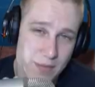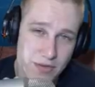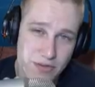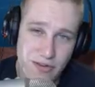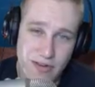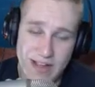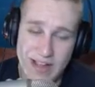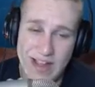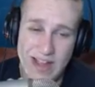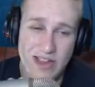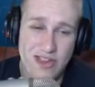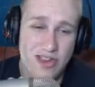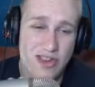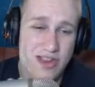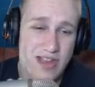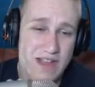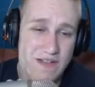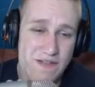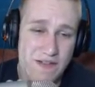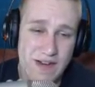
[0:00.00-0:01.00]
strike. It's
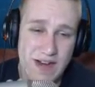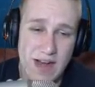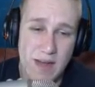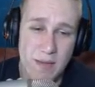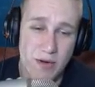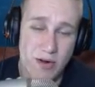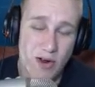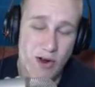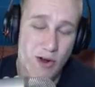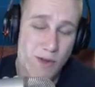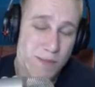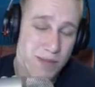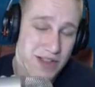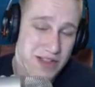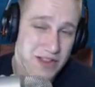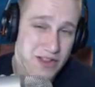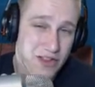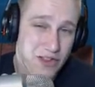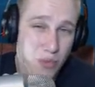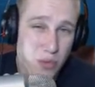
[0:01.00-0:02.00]
just a phenomenal card,
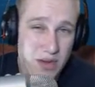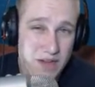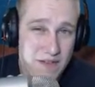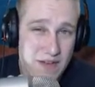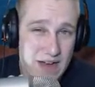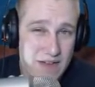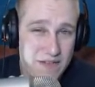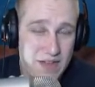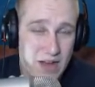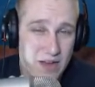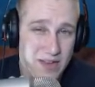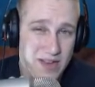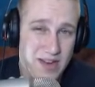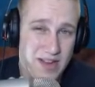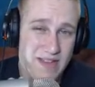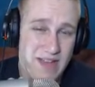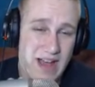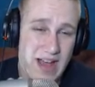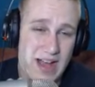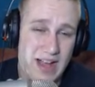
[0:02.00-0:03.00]
plus it's 25,000
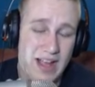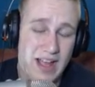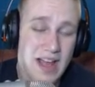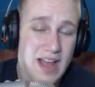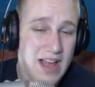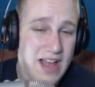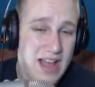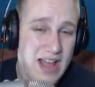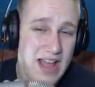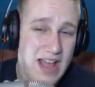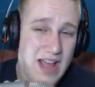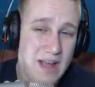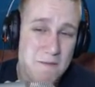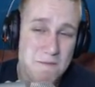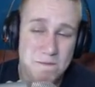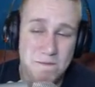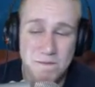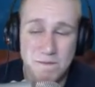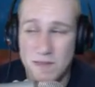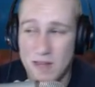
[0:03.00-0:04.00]
attack.
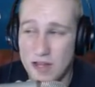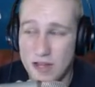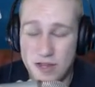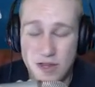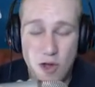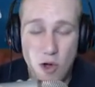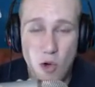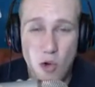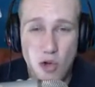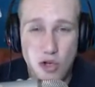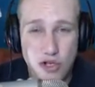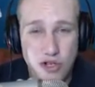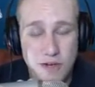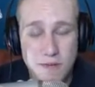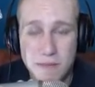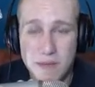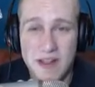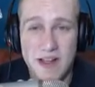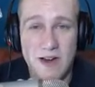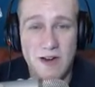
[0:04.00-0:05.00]
No good
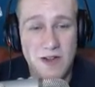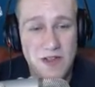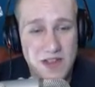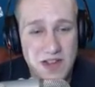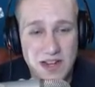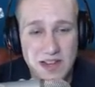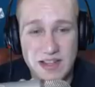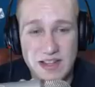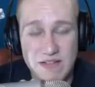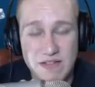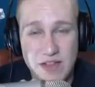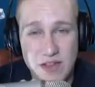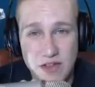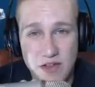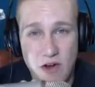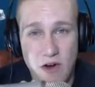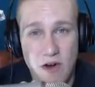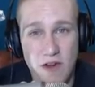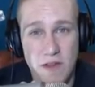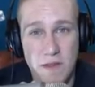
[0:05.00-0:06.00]
player is going to leave this
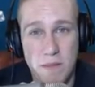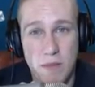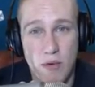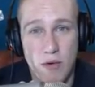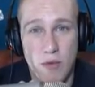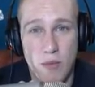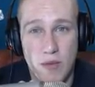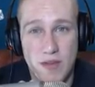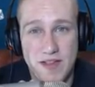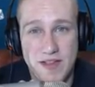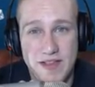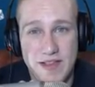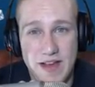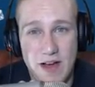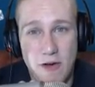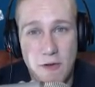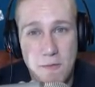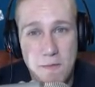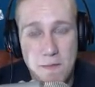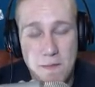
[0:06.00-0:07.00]
card on the board once it's
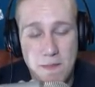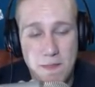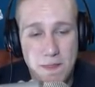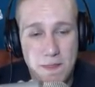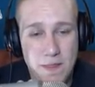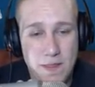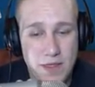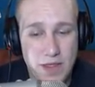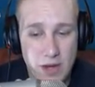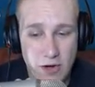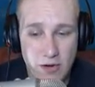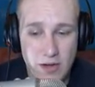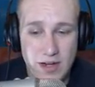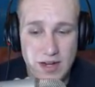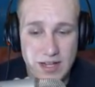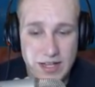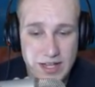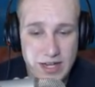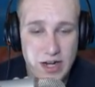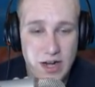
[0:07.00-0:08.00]
out. They're going
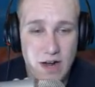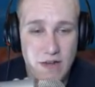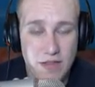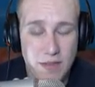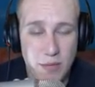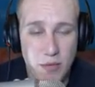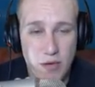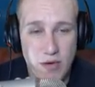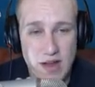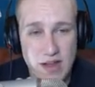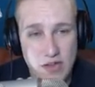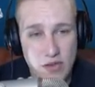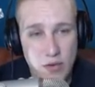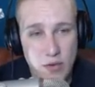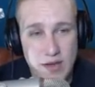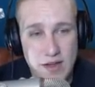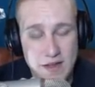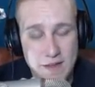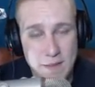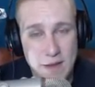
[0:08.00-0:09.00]
to get it off the board as
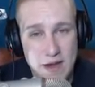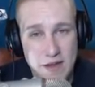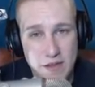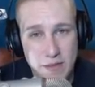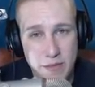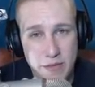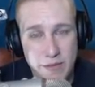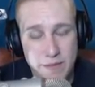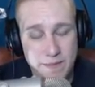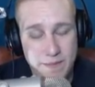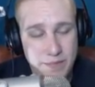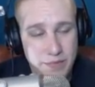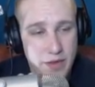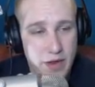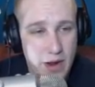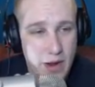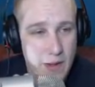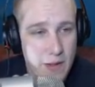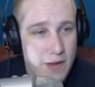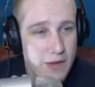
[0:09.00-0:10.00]
quick as possible.
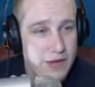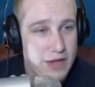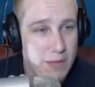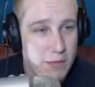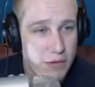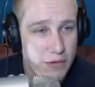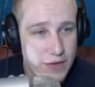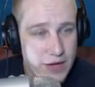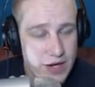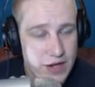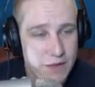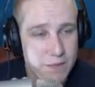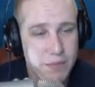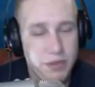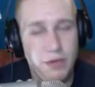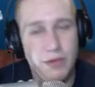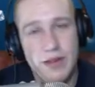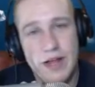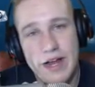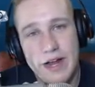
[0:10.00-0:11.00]
Now, moving into the
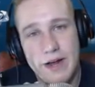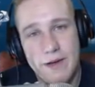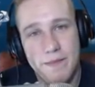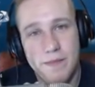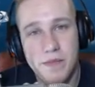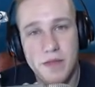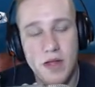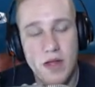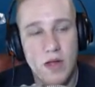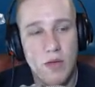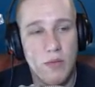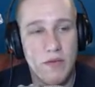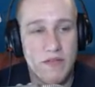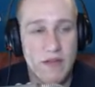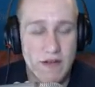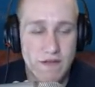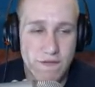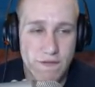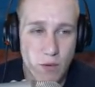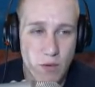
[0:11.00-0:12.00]
blue lineup, we've
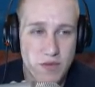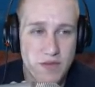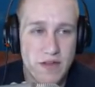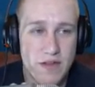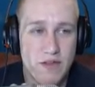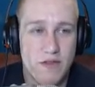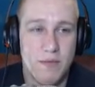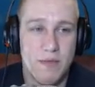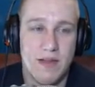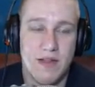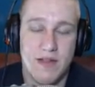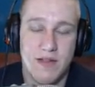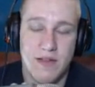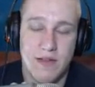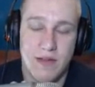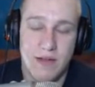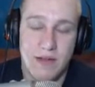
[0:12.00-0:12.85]
got 4 Senzu Beans.